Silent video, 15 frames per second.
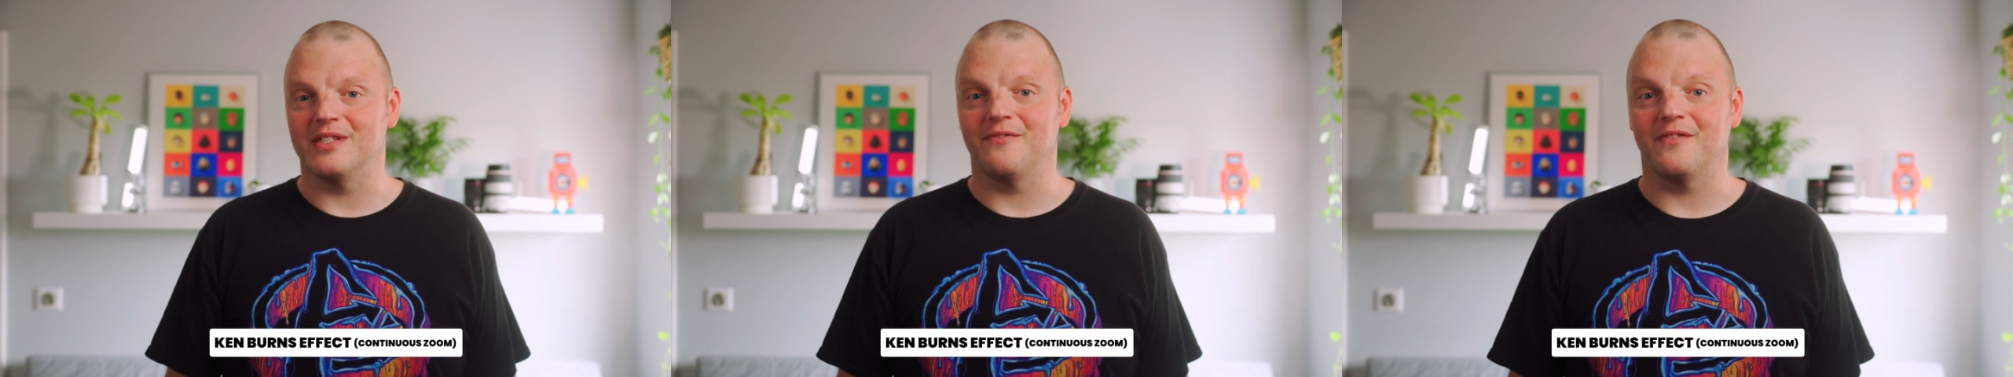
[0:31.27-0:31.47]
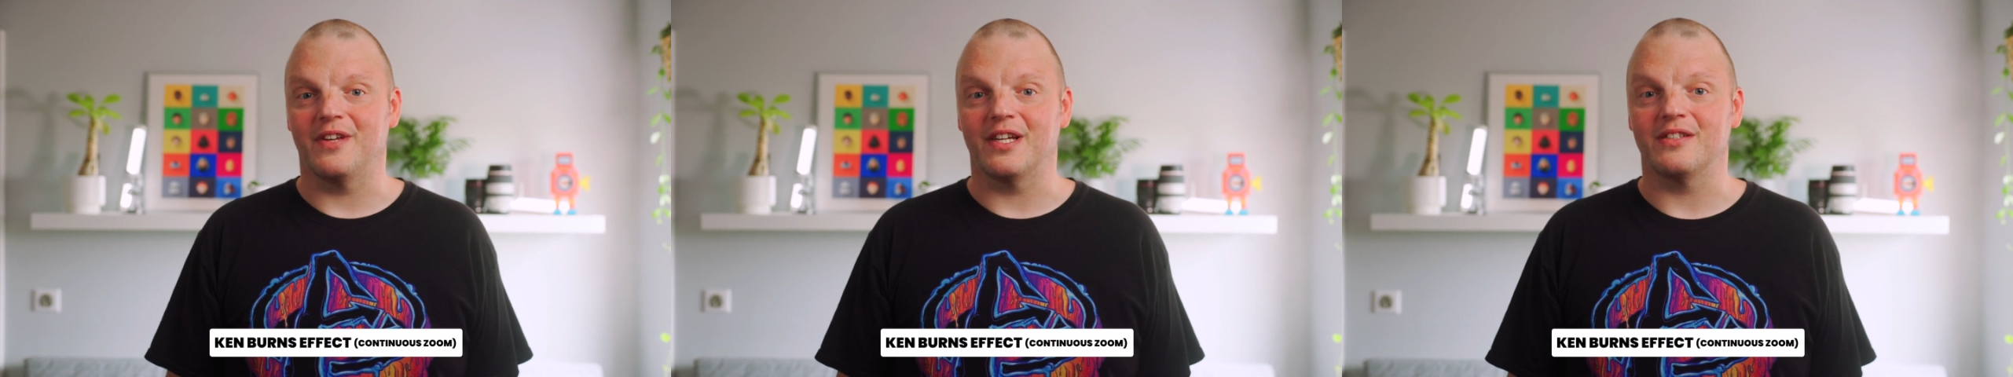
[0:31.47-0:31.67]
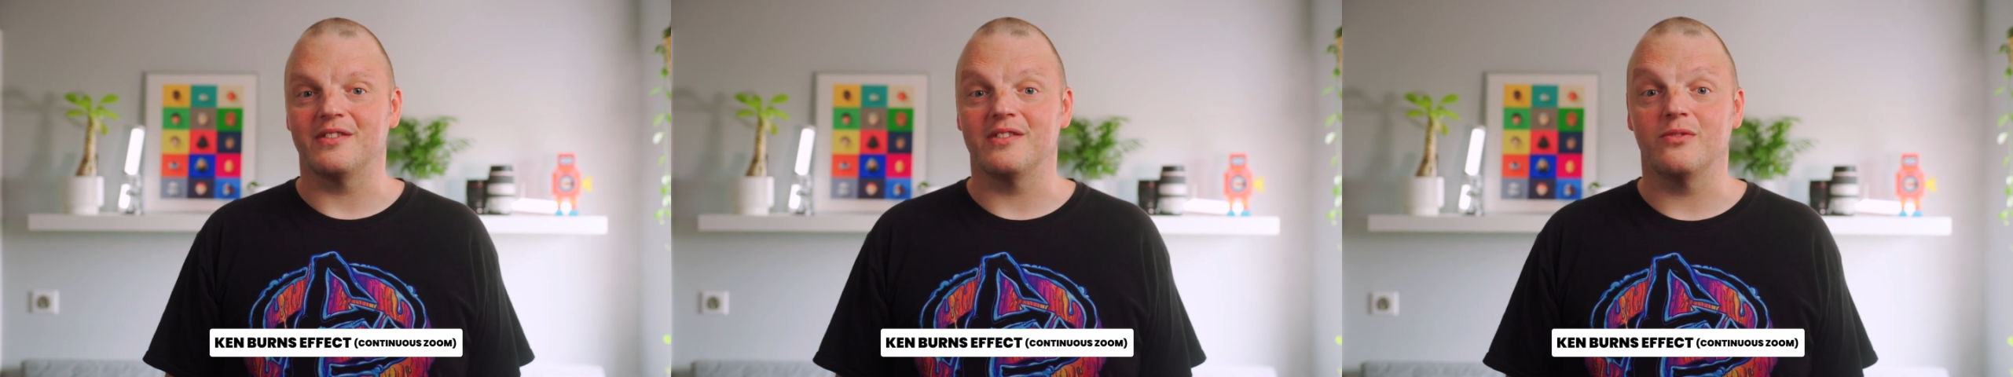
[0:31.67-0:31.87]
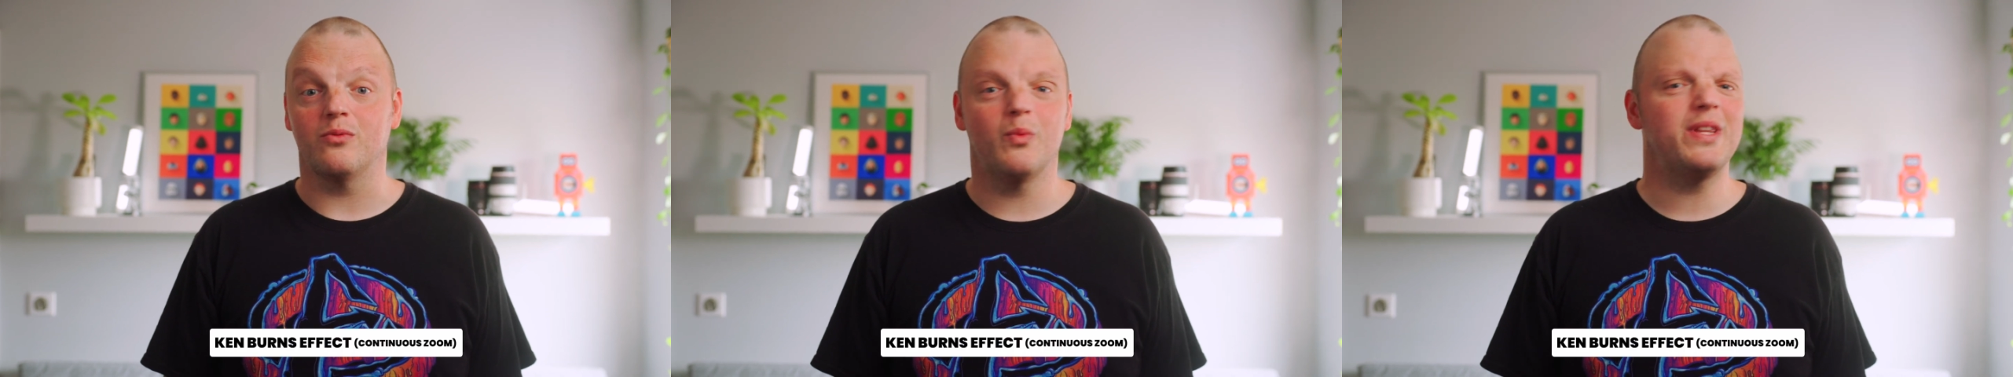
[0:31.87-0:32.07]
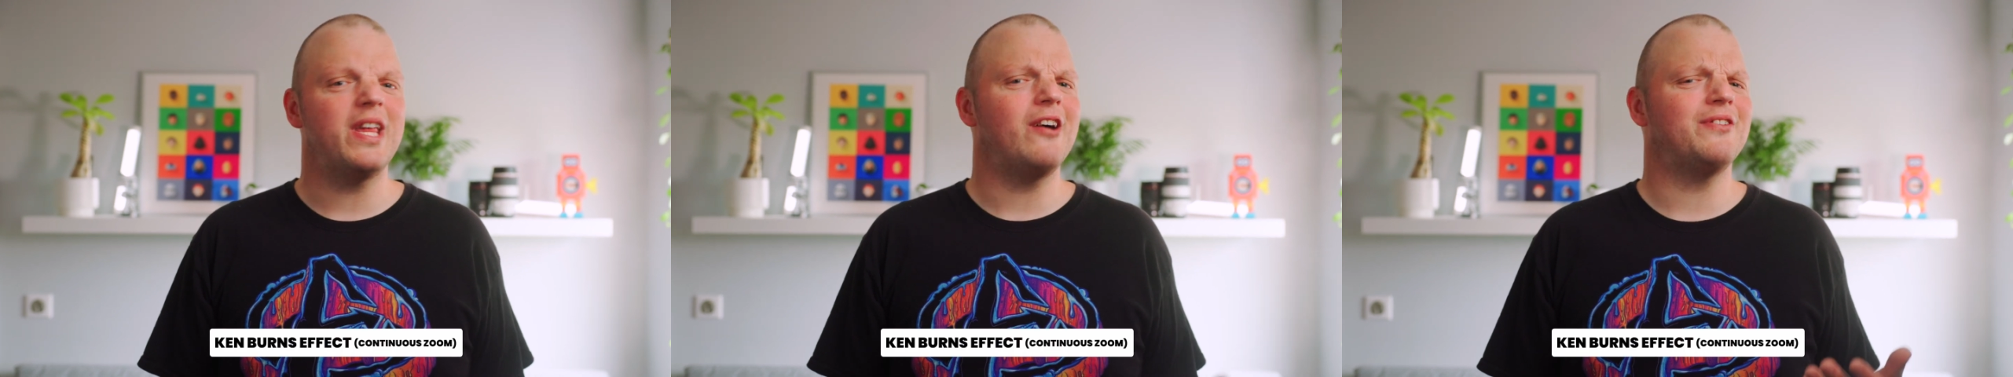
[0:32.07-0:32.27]
effects
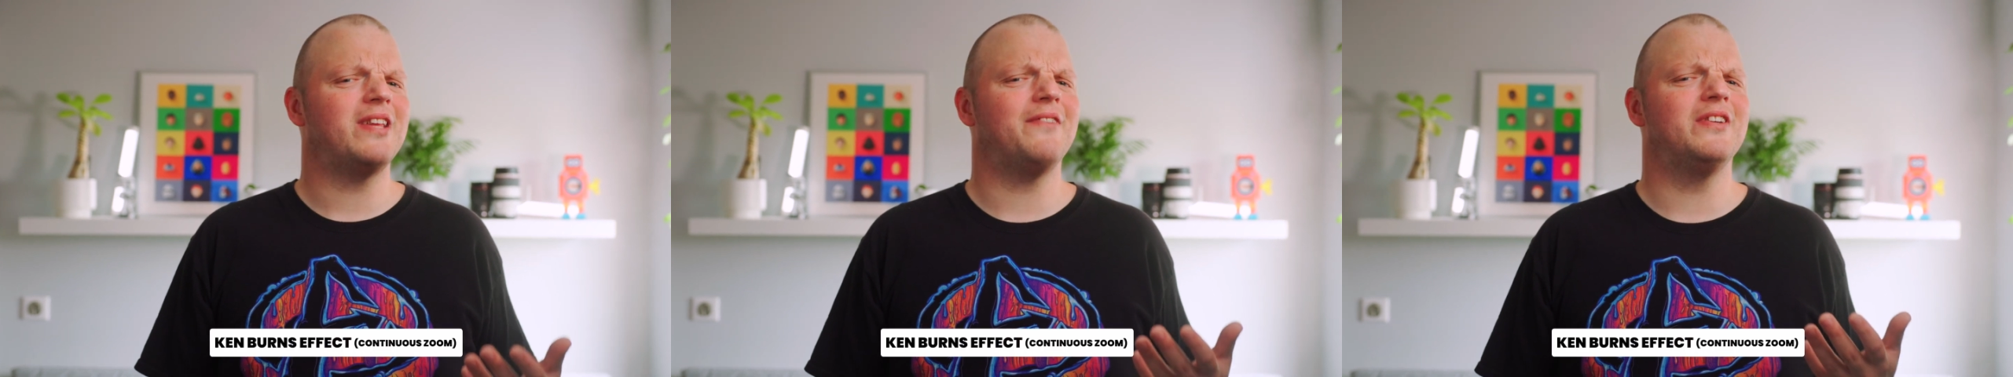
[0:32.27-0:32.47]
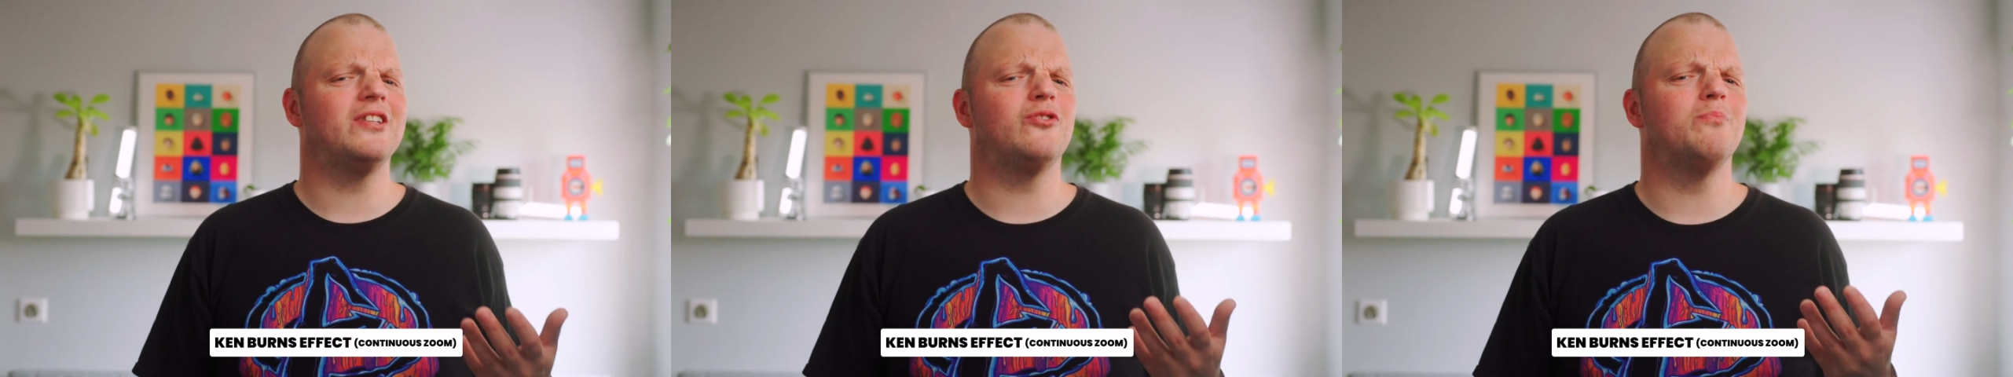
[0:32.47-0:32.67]
without having